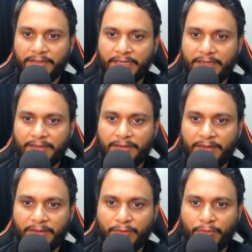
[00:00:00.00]
right
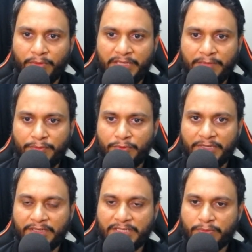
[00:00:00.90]
uh, if you
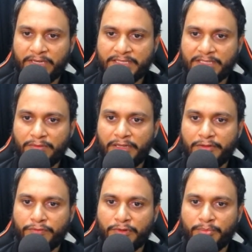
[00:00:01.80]
decrease one ASCII
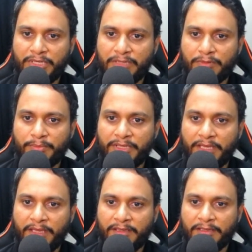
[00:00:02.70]
value from B it will be
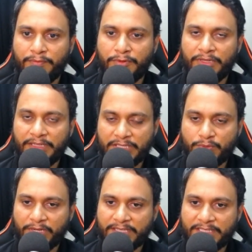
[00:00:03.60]
A if you decrease
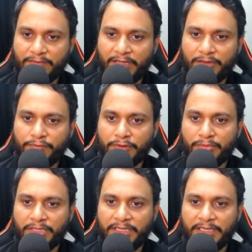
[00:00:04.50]
one ASCII value
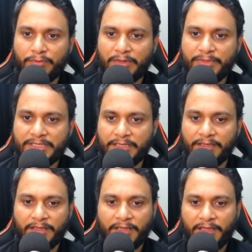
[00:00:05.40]
from D it will be C
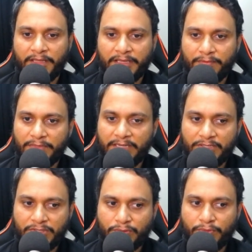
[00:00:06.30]
if that
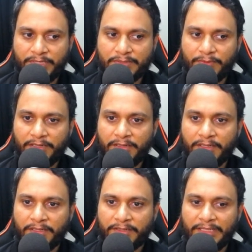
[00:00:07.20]
is true as well
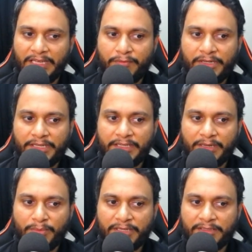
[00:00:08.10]
then I will
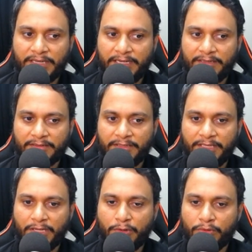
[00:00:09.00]
decrement the writer
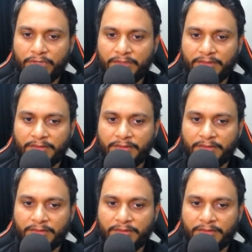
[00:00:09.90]
ignoring